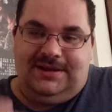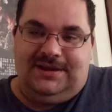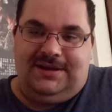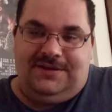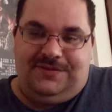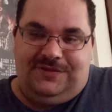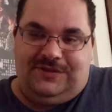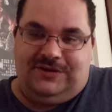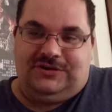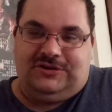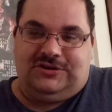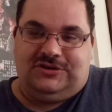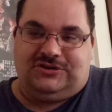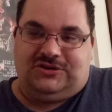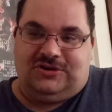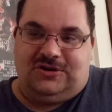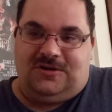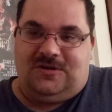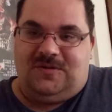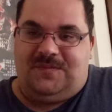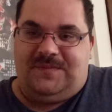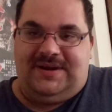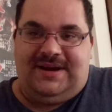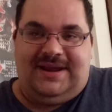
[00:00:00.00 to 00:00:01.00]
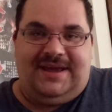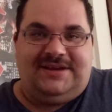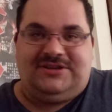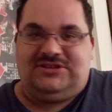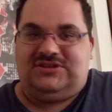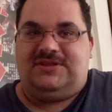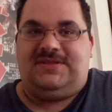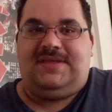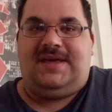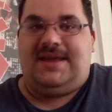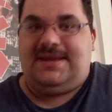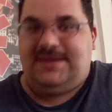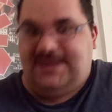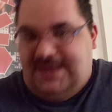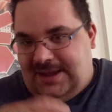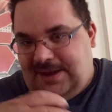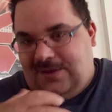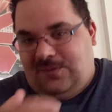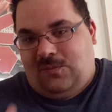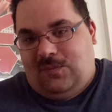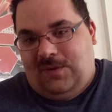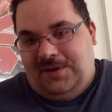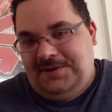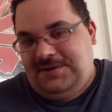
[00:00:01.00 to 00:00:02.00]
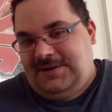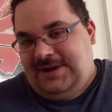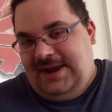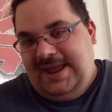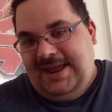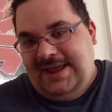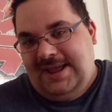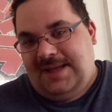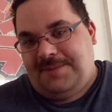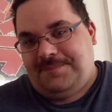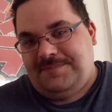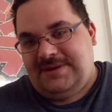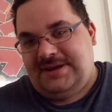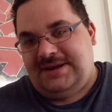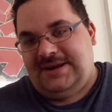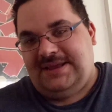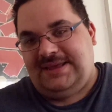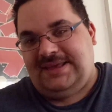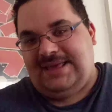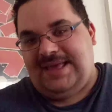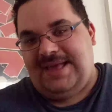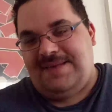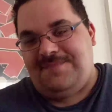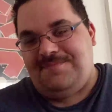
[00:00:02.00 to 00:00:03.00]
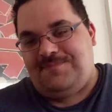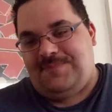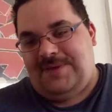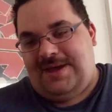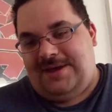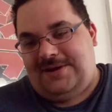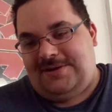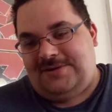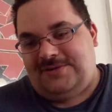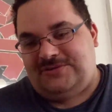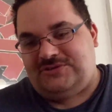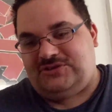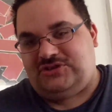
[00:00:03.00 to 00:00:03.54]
the determination that, yeah, one day I'm going to get better,